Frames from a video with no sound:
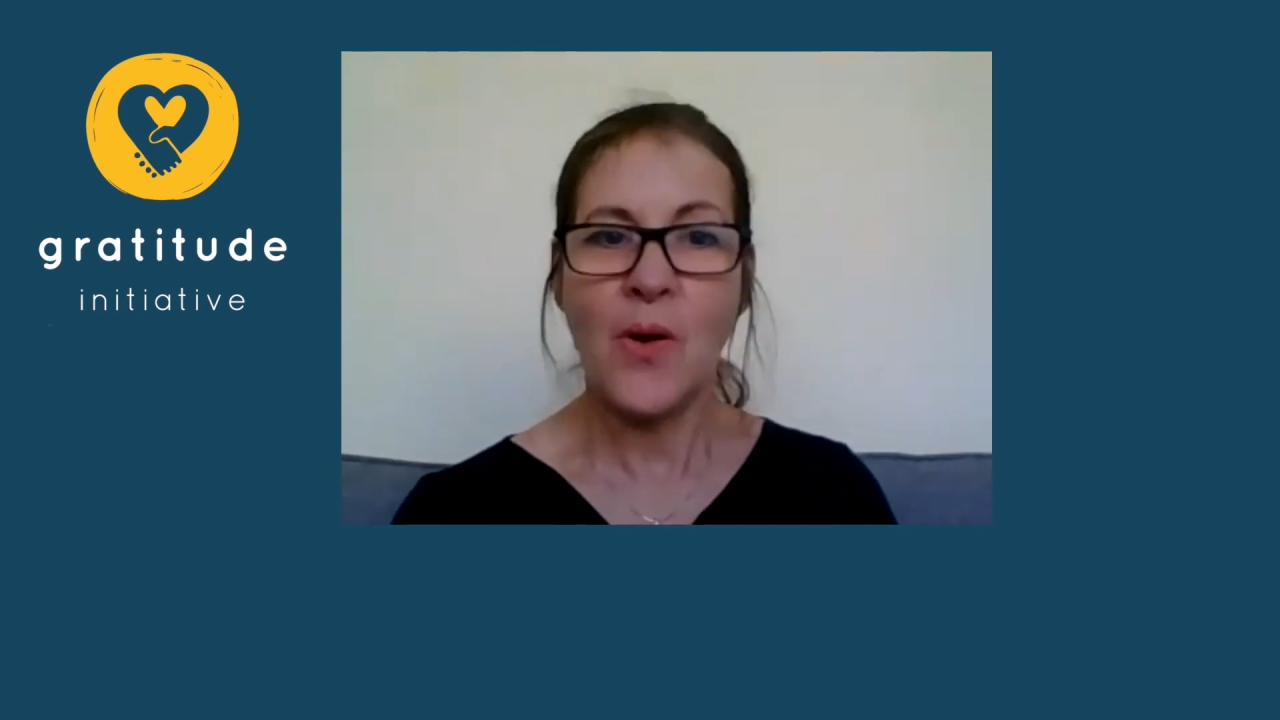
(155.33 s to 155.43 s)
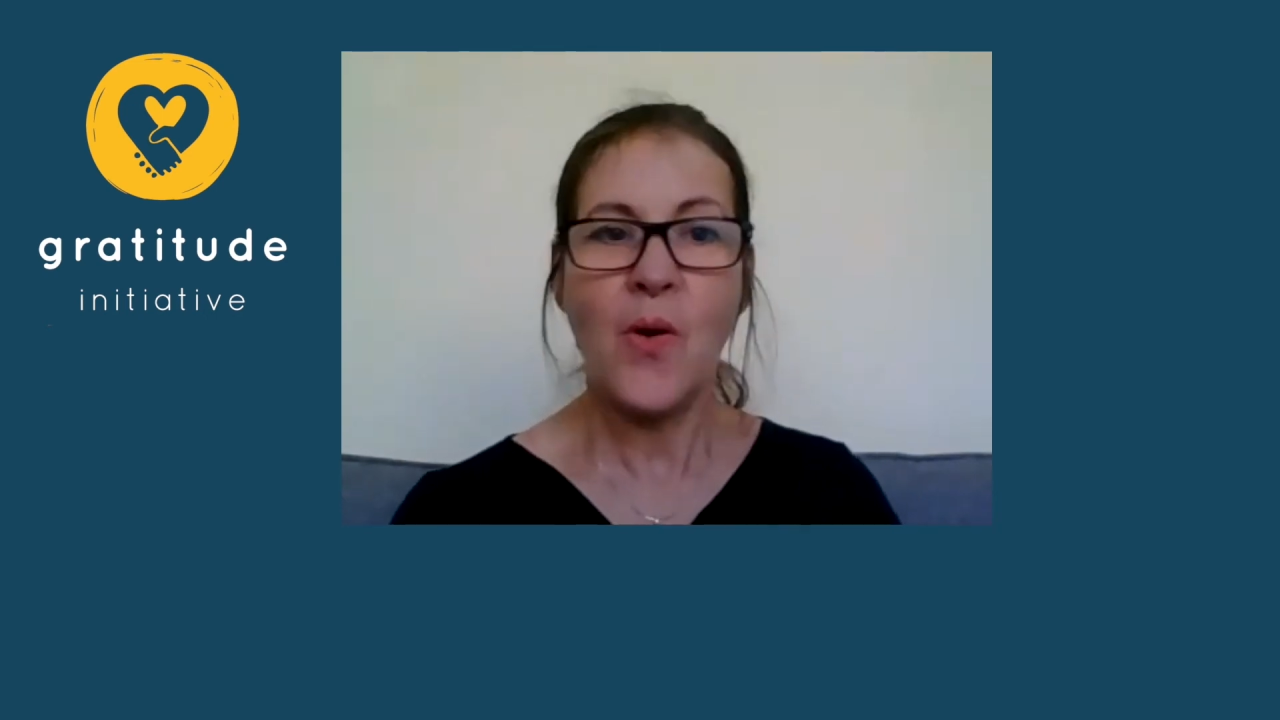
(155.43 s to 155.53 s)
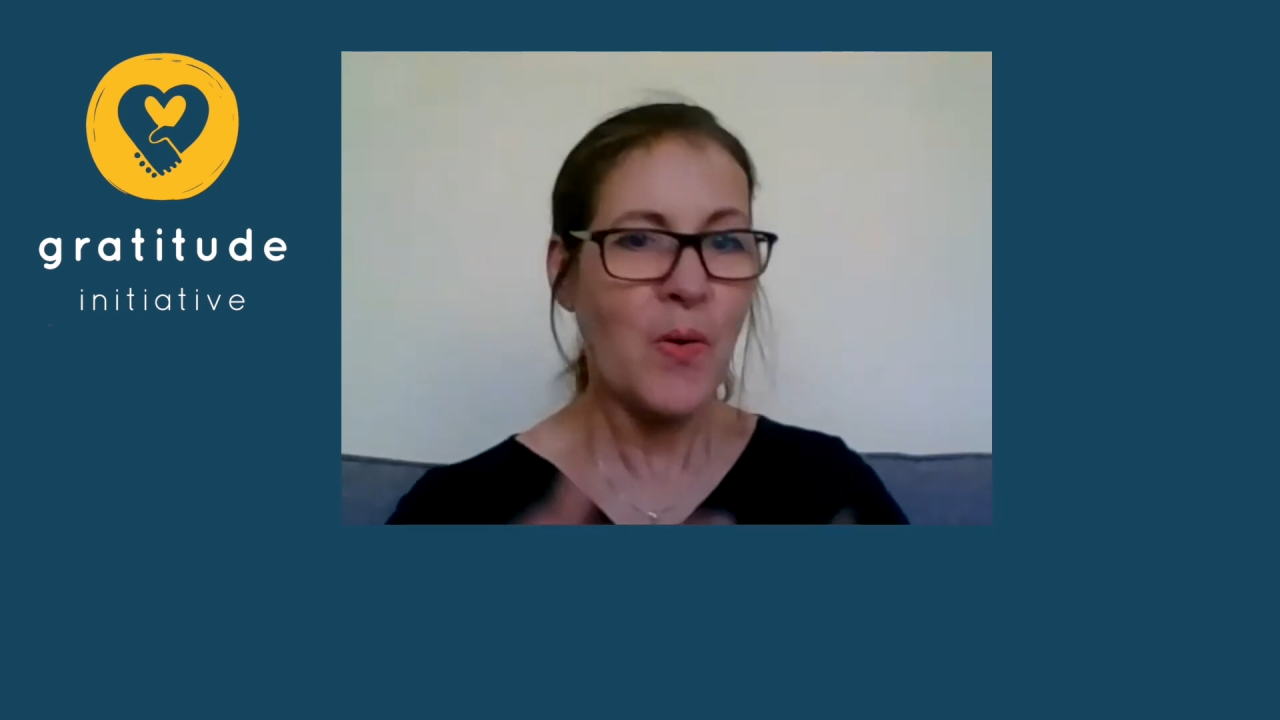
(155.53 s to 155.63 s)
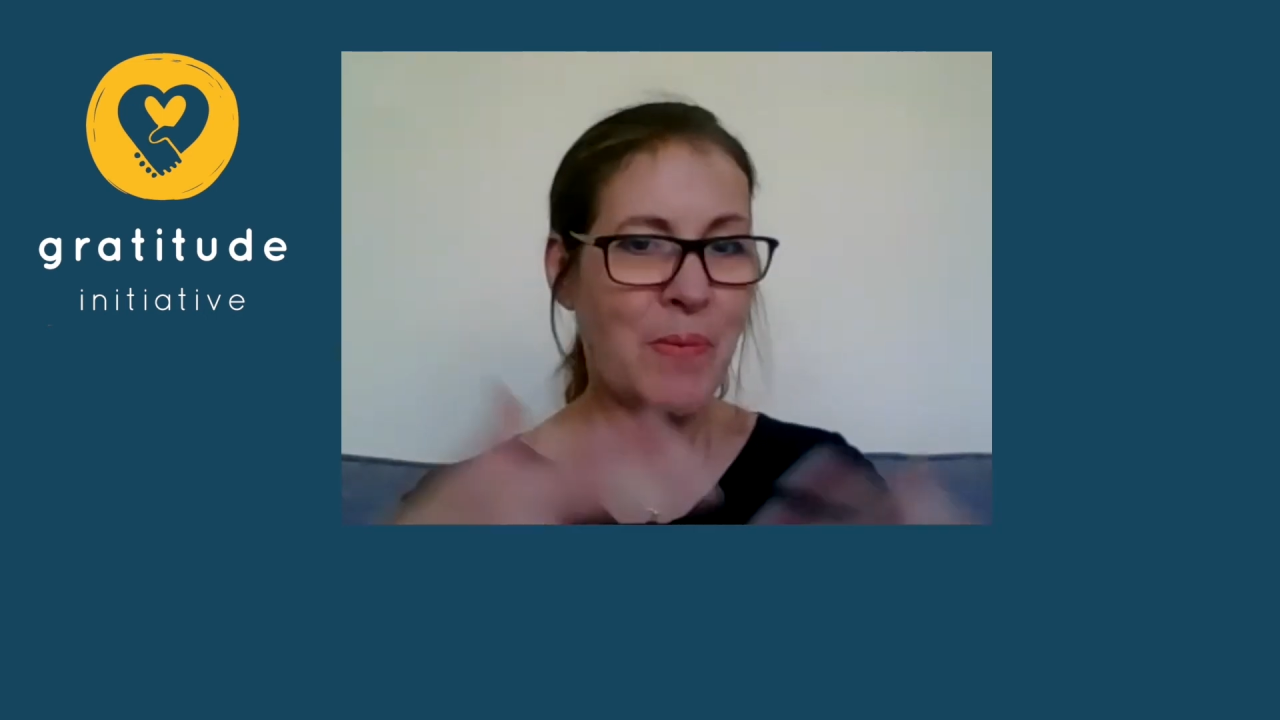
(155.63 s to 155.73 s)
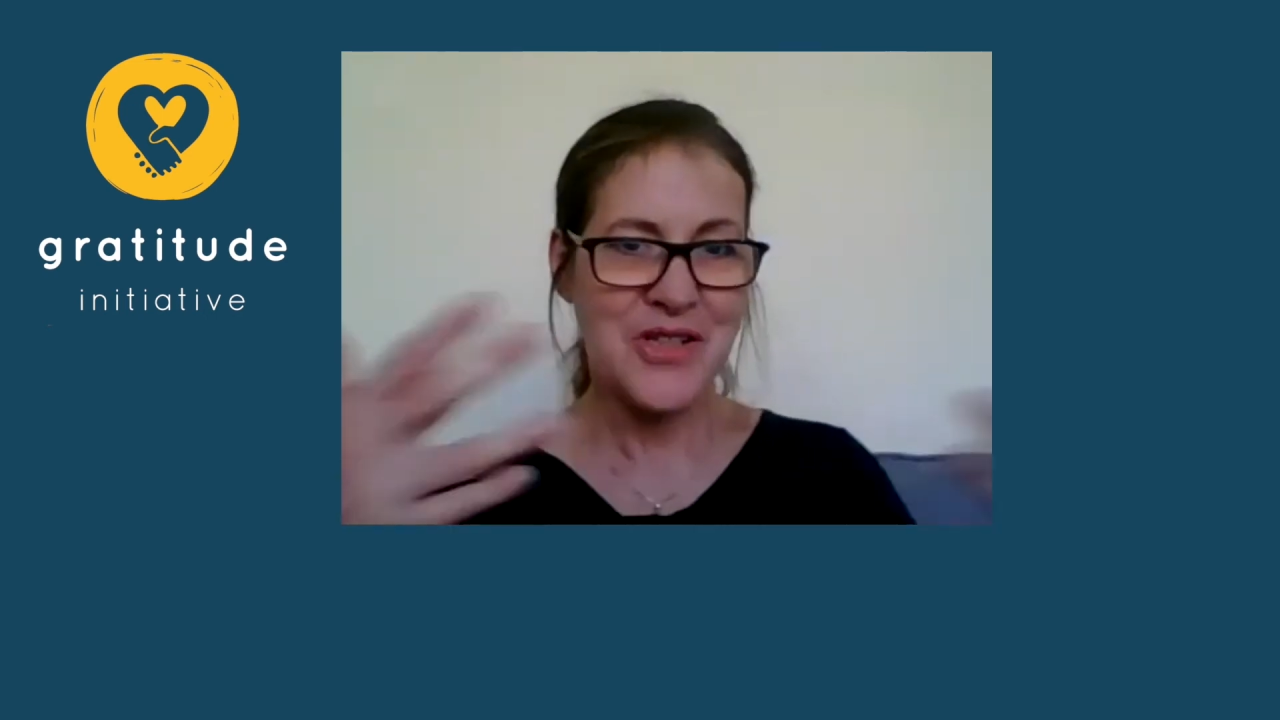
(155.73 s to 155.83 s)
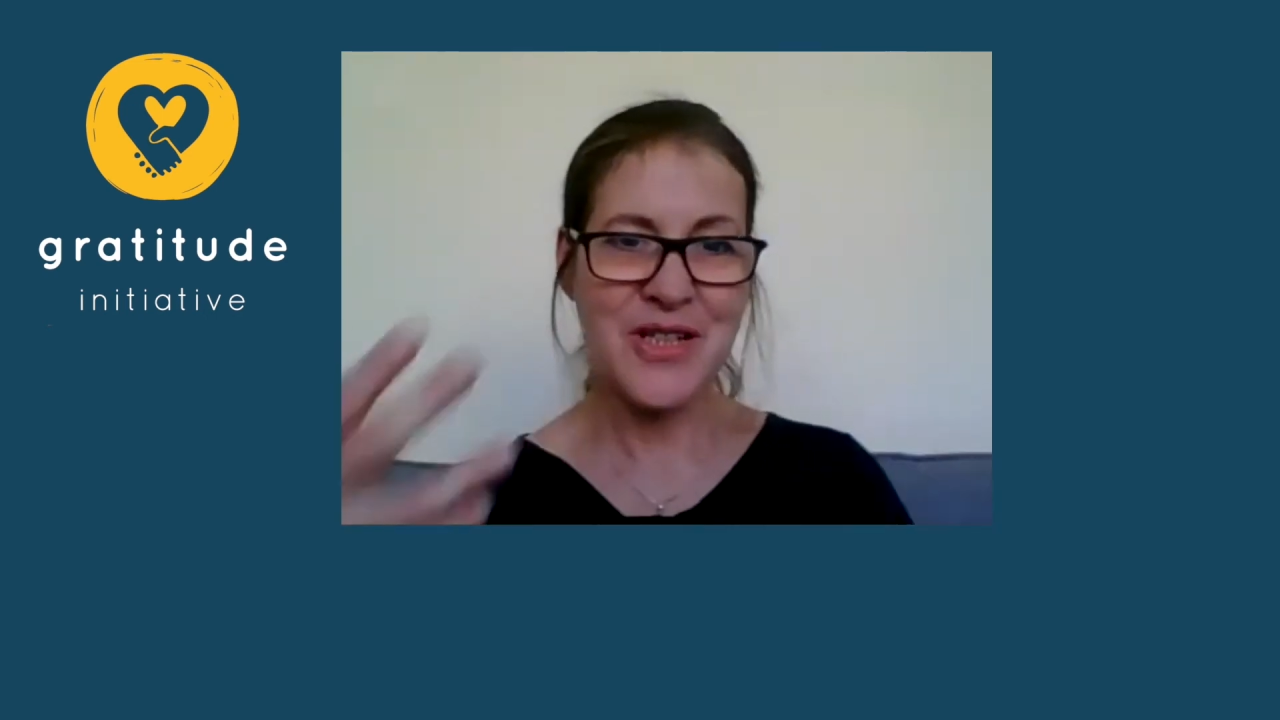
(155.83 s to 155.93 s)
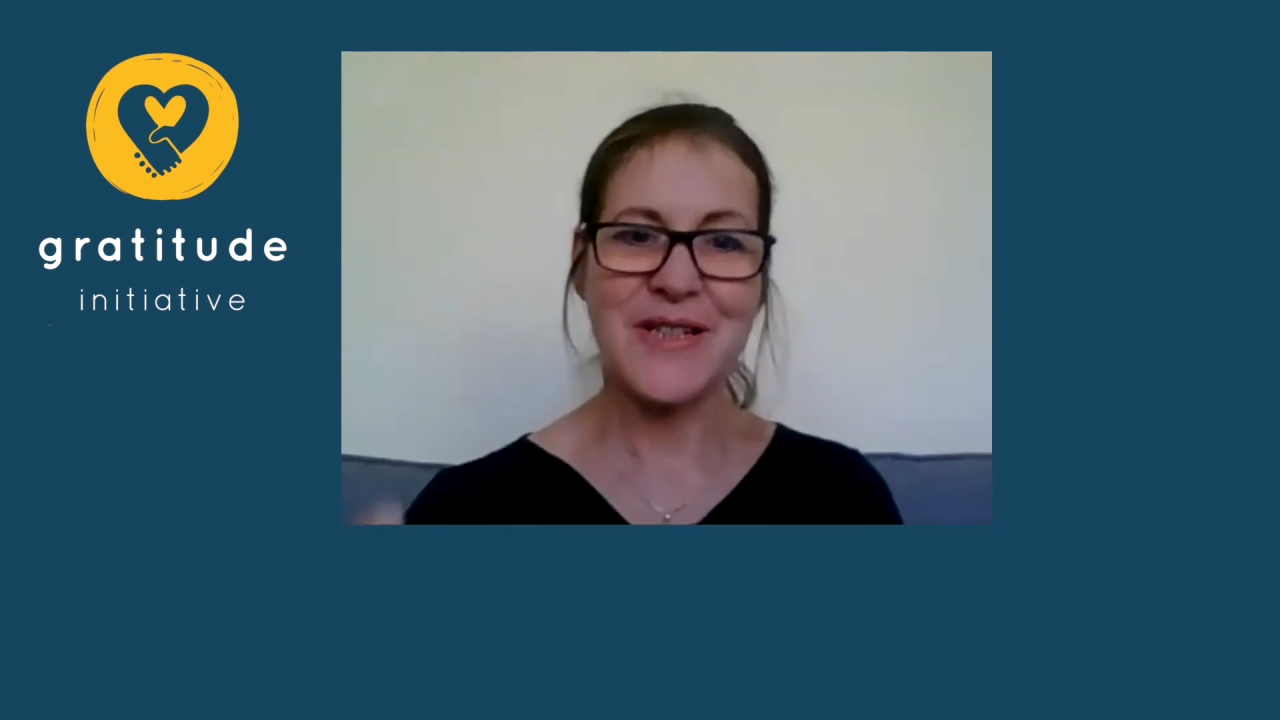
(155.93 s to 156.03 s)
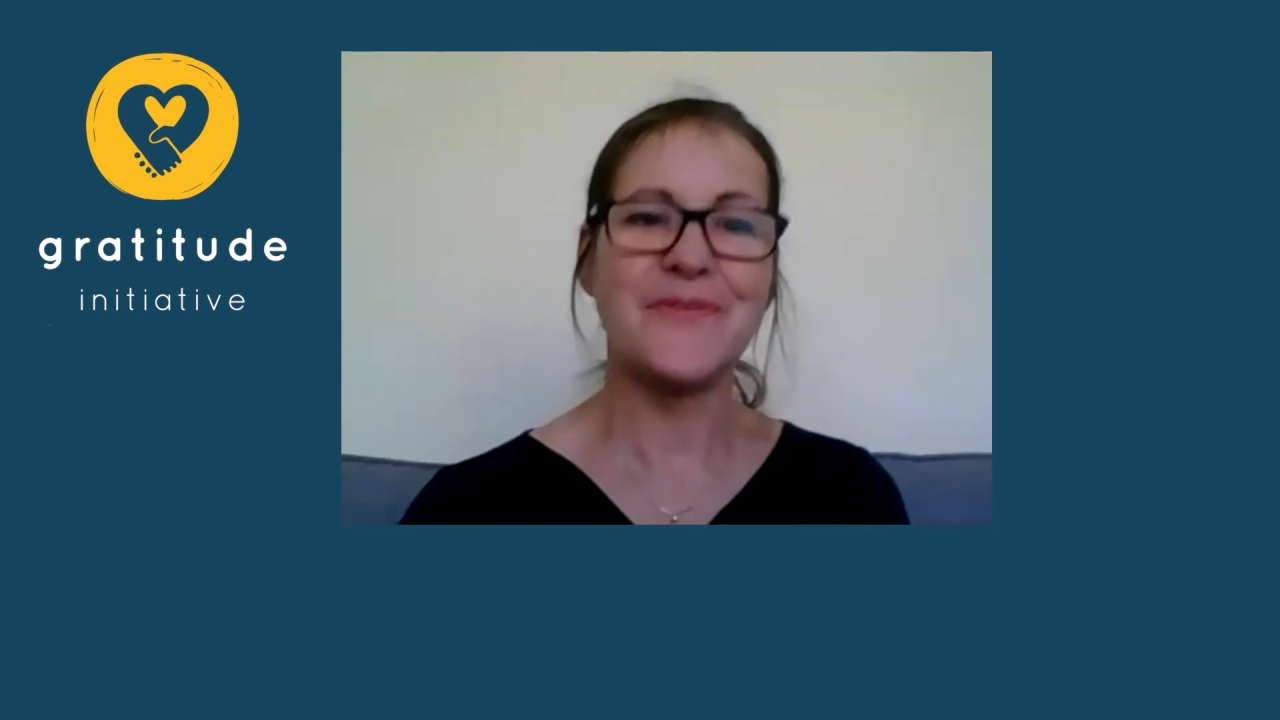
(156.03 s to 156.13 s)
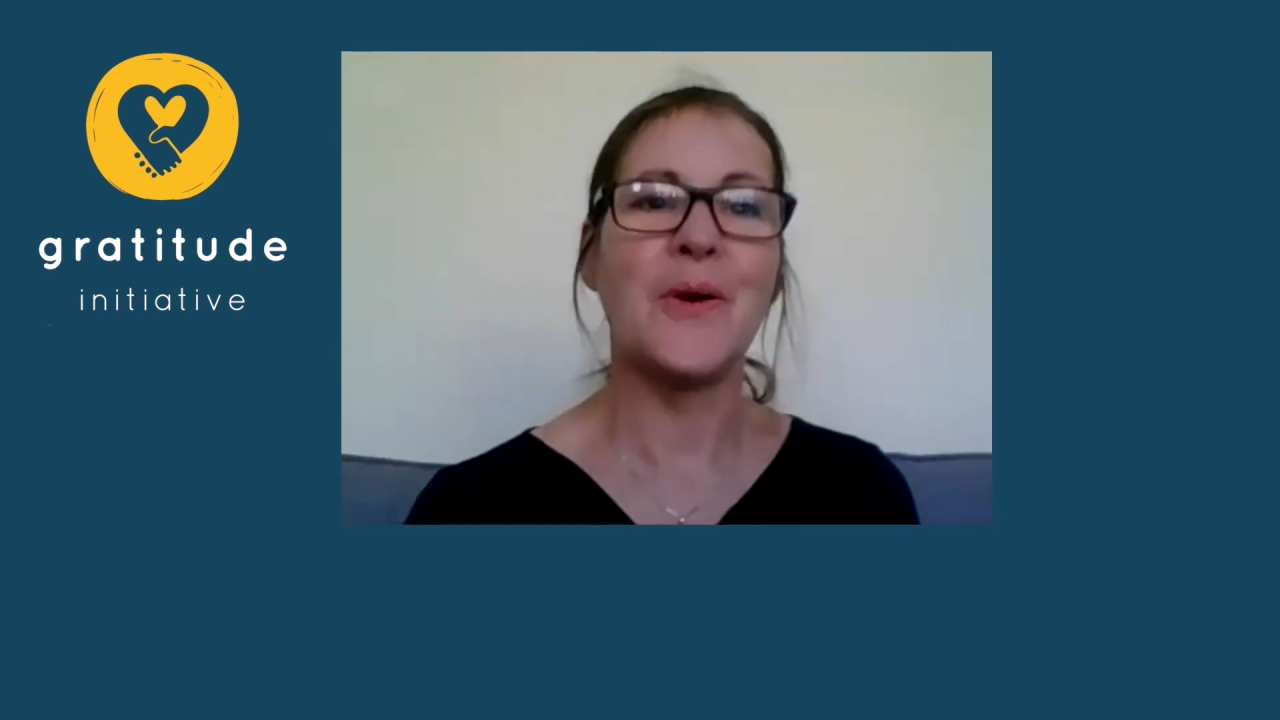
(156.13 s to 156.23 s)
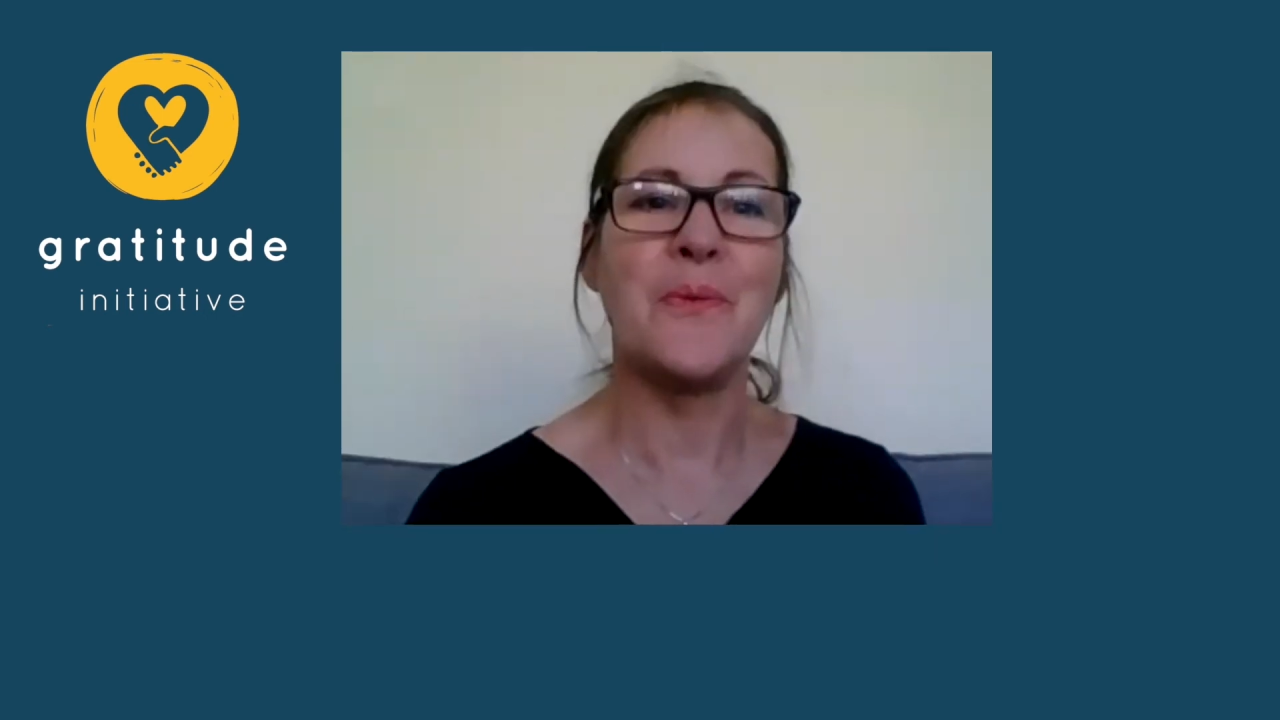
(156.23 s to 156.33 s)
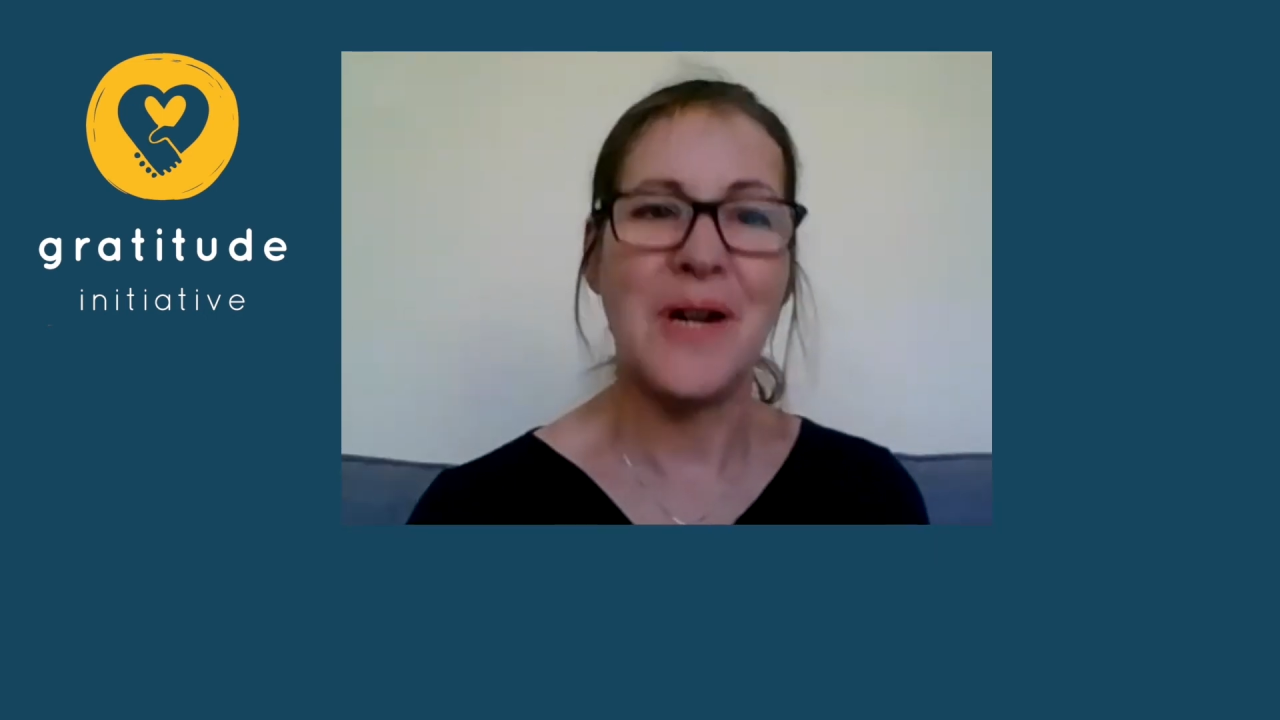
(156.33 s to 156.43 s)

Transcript: a whole bunch of different